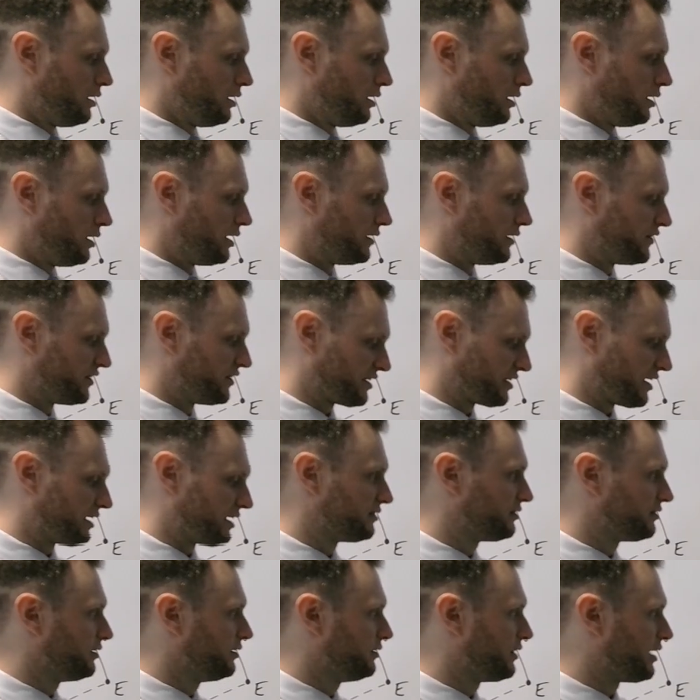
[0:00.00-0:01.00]
In this
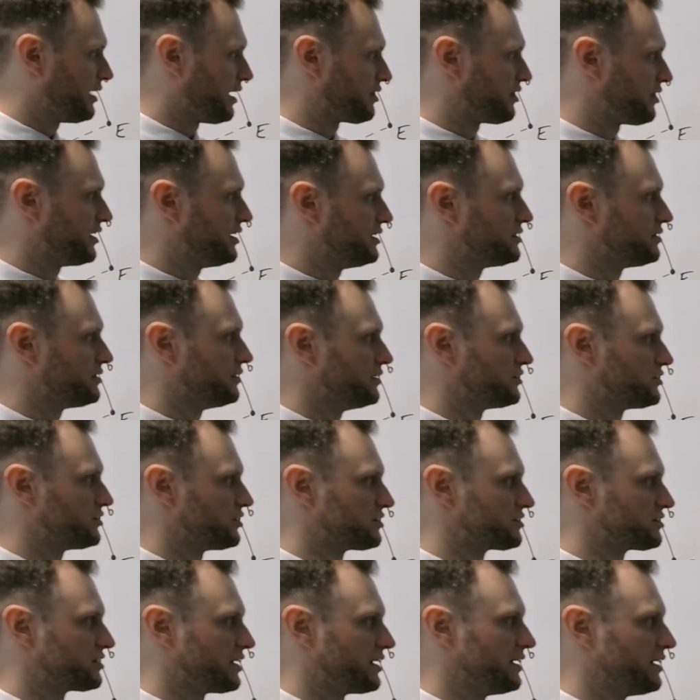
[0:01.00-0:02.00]
case, that theta is
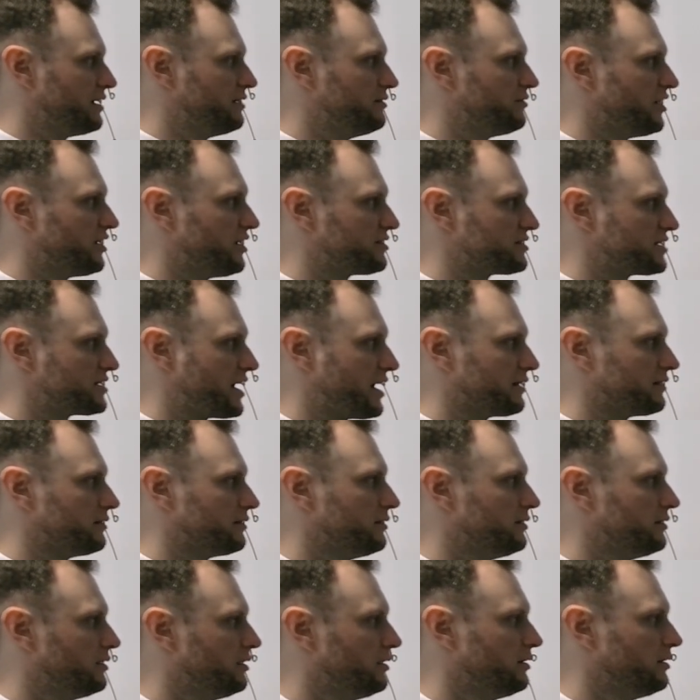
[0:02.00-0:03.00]
just inverse tan
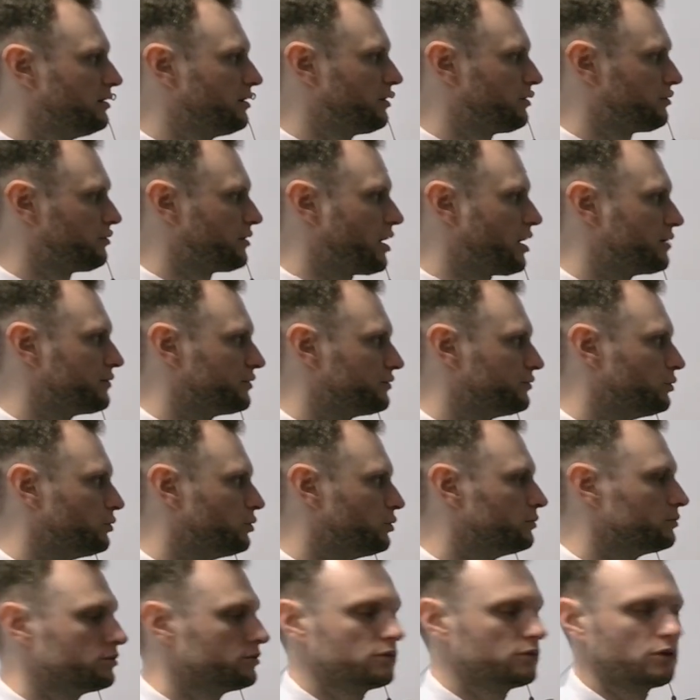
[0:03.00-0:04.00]
3 over 4,
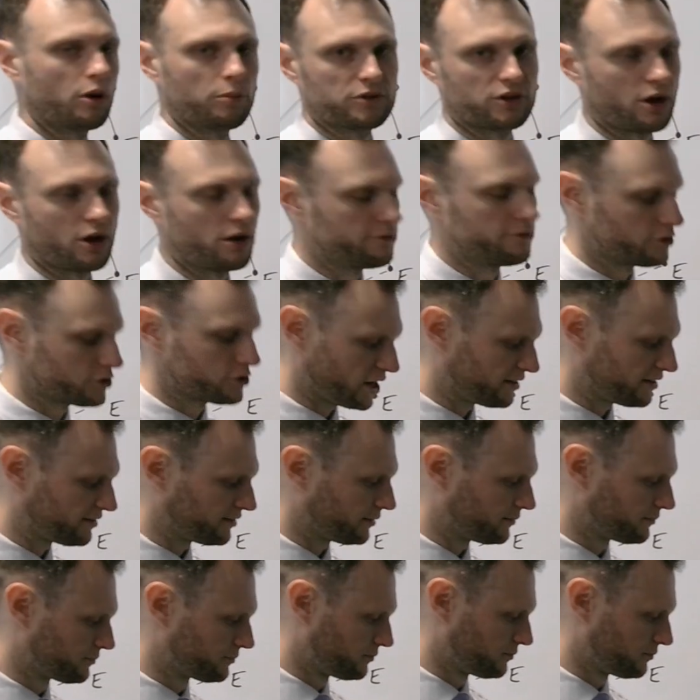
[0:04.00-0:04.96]
opposite over adjacent.